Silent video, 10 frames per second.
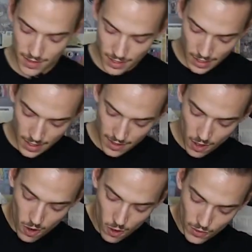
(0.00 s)
It's kind of like an
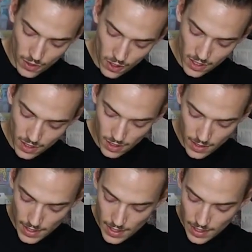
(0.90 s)
old Nokia
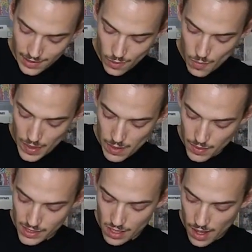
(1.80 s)
little
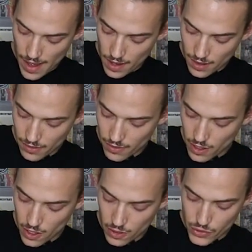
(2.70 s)
beeper slider for
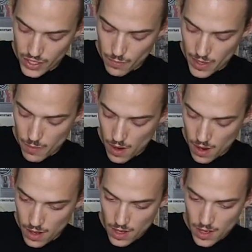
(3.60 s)
the OG beeper.
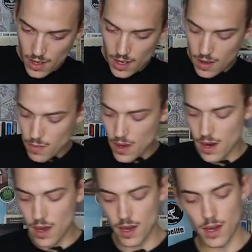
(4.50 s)

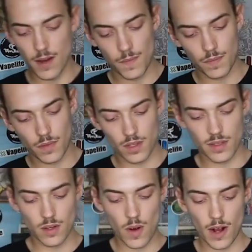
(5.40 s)
But
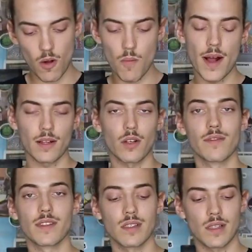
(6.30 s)
it's quite compact,
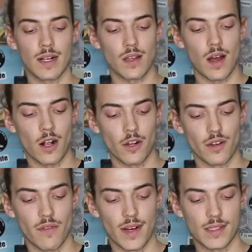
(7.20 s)
obviously, like the ArGo
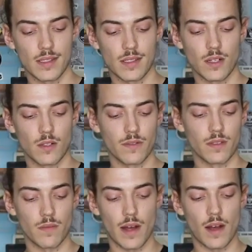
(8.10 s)
device itself.
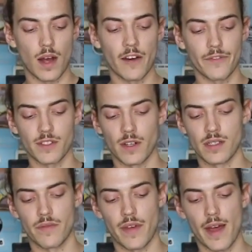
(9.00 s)
It's about half the
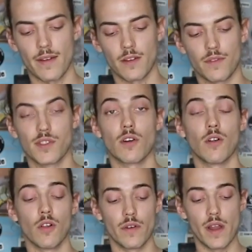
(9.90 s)
size of that of the
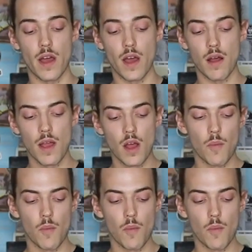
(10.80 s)
Solo and Air.